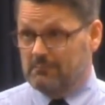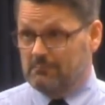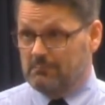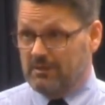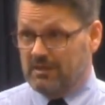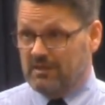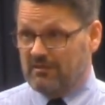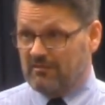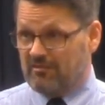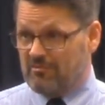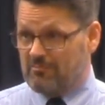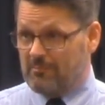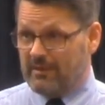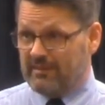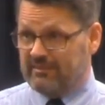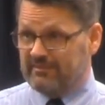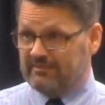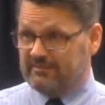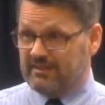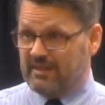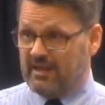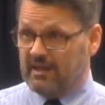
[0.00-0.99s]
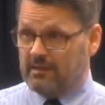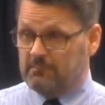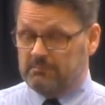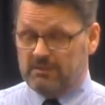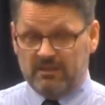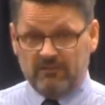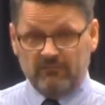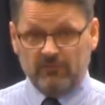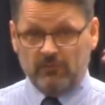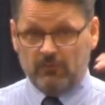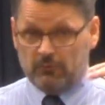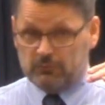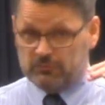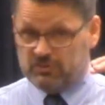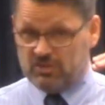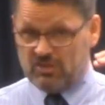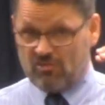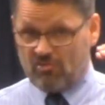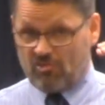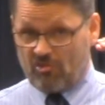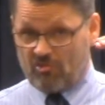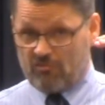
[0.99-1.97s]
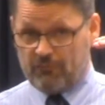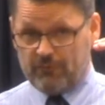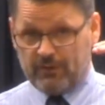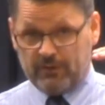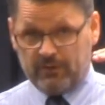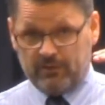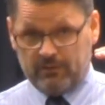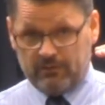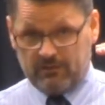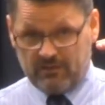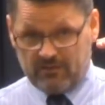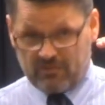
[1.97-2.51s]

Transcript: because by the time, even though Jesus very